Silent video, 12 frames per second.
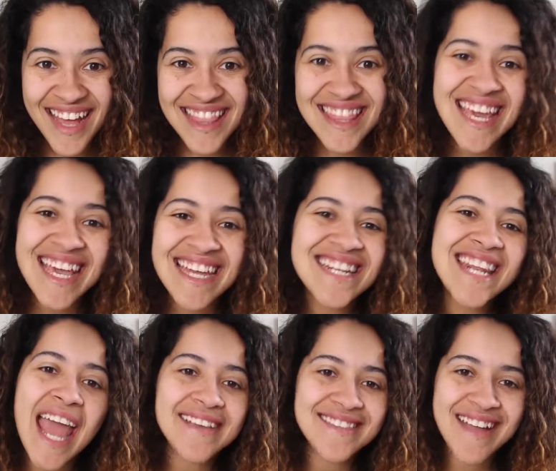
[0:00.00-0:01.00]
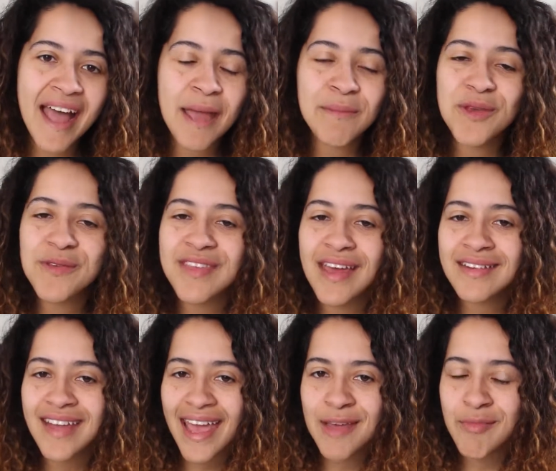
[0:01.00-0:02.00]
The next time you
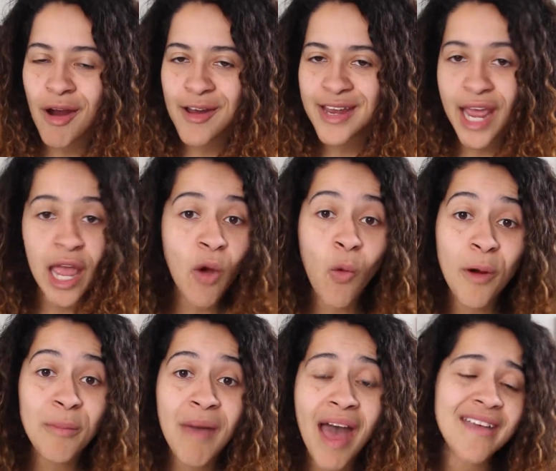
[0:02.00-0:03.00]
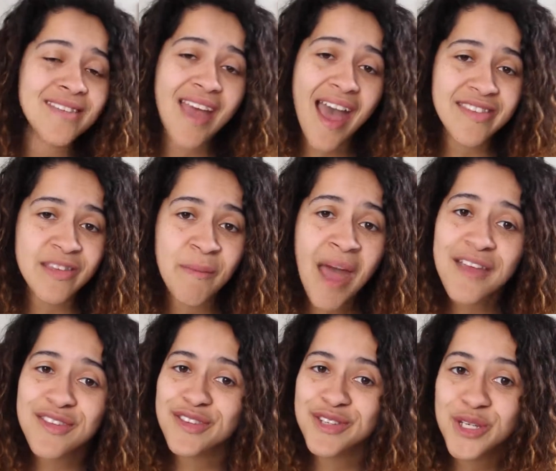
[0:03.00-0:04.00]
send a marketing or mass
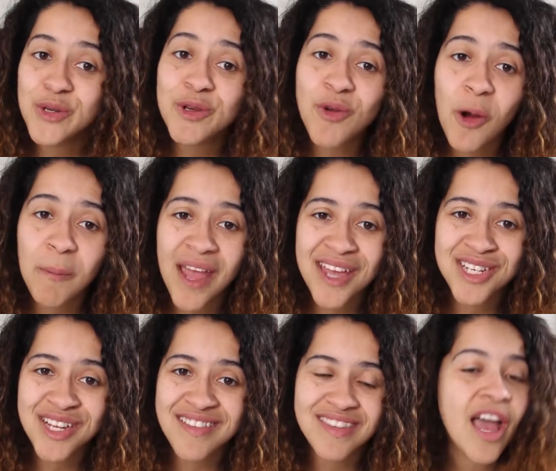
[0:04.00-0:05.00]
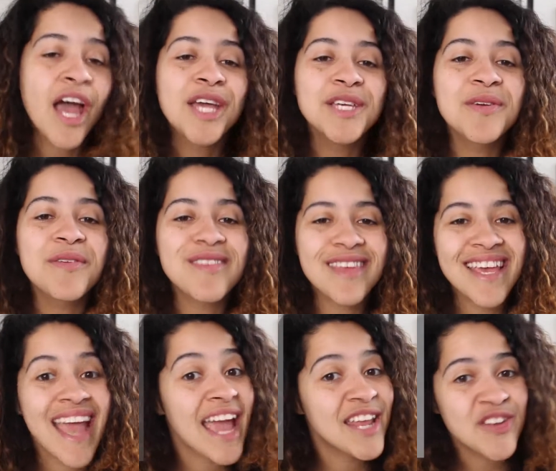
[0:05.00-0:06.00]
SMS to your patients, you'll
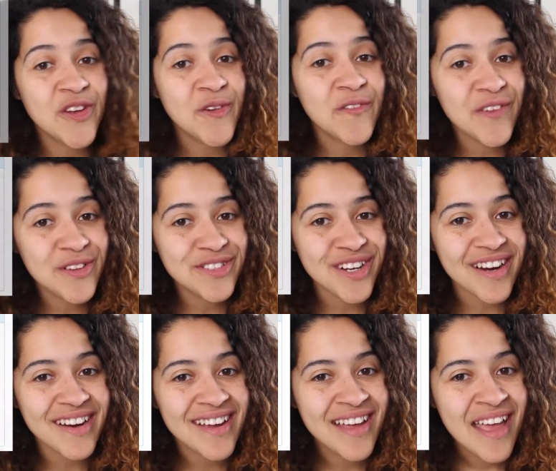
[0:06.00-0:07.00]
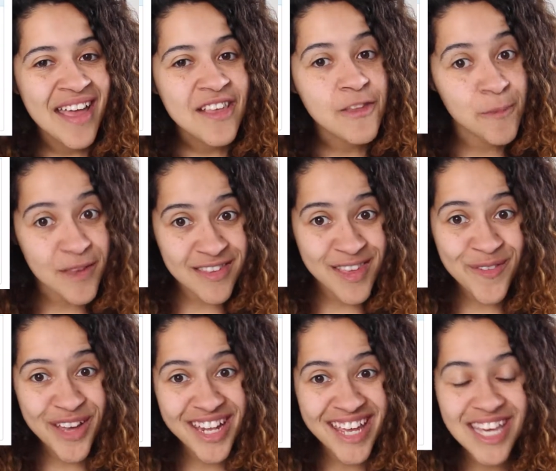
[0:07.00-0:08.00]
see a new filter.
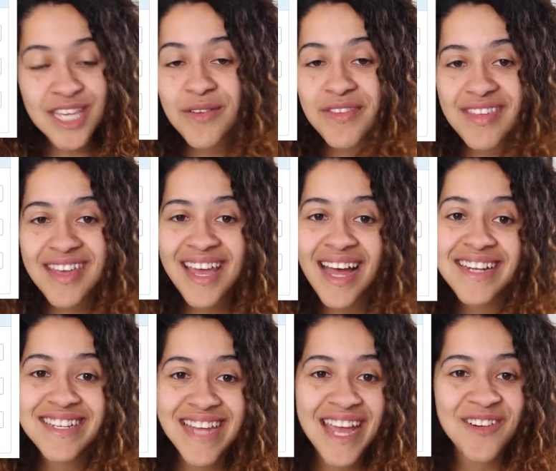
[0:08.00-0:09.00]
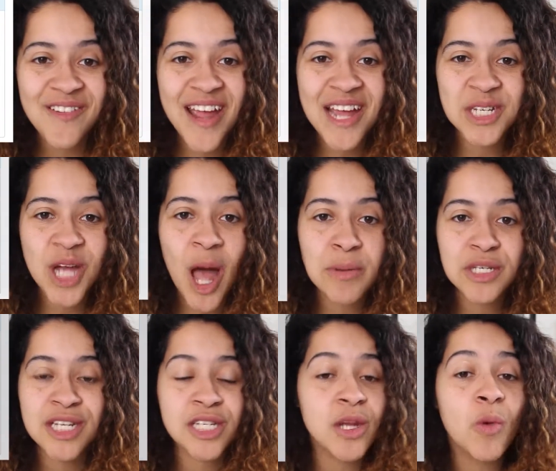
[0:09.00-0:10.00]
Specifically, you'll see a date range
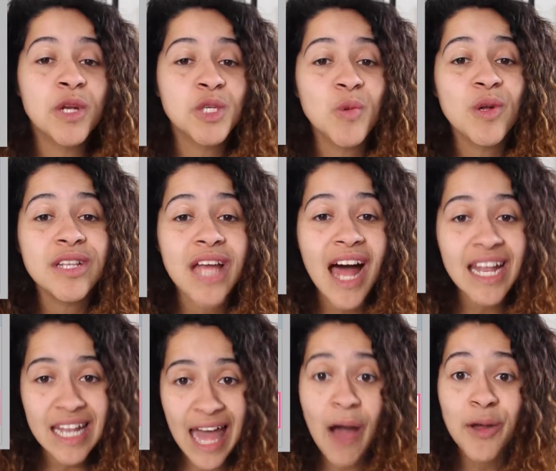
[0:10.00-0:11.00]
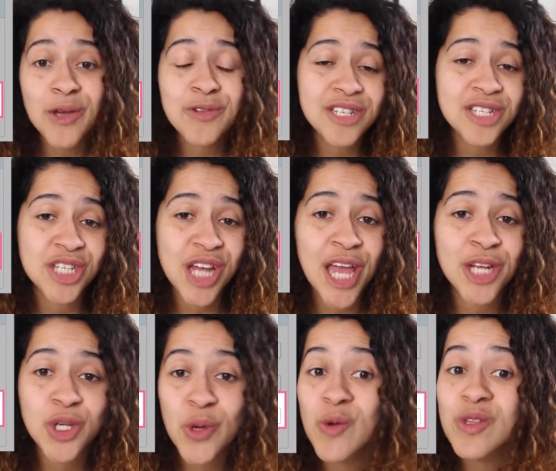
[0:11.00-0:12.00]
option, which will allow you to
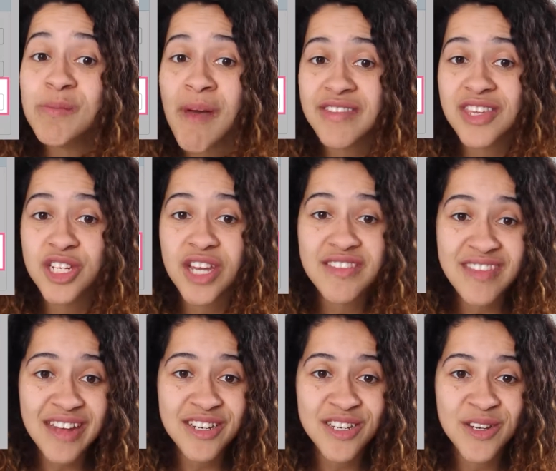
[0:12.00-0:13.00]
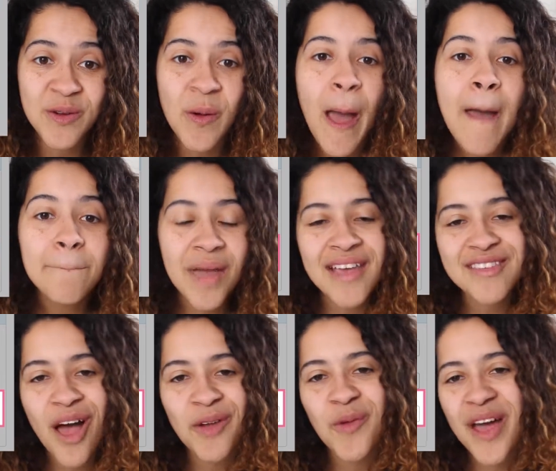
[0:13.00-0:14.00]
change who the message is sent to based
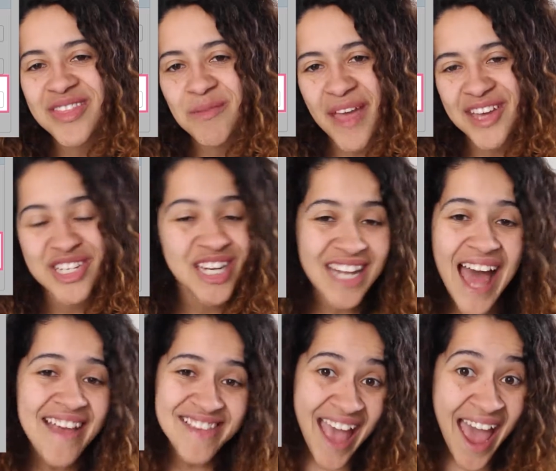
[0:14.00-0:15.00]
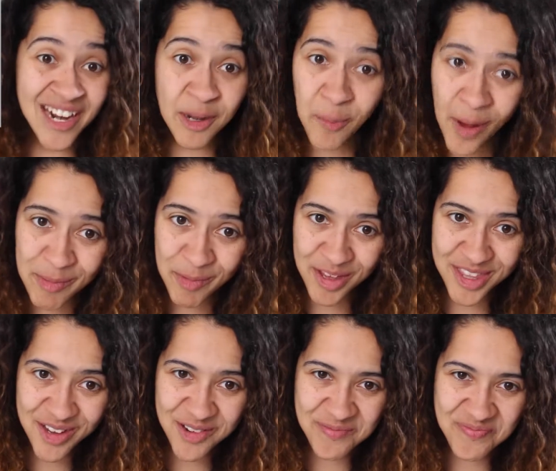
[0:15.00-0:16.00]
on when the patient last had an appointment with you.